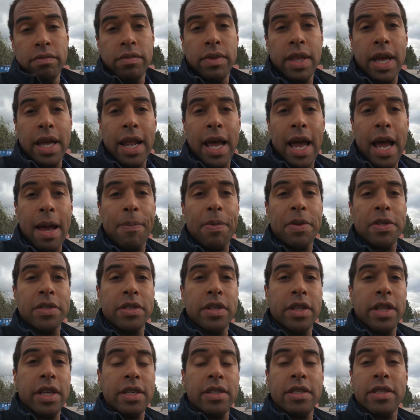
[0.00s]
that happens
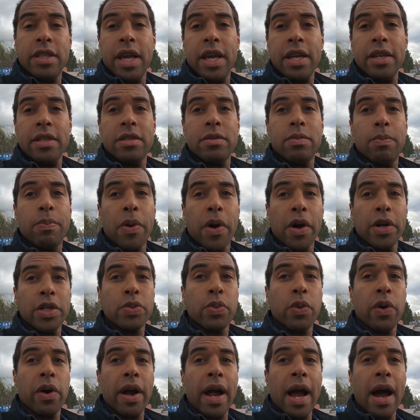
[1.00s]
to these things. Parts
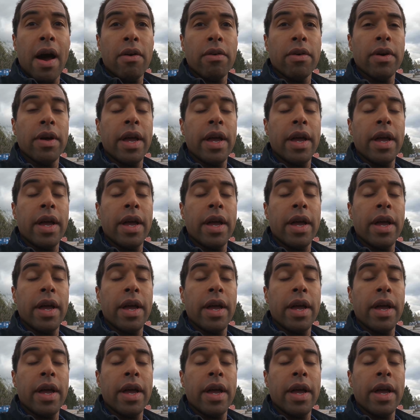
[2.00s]
wear out,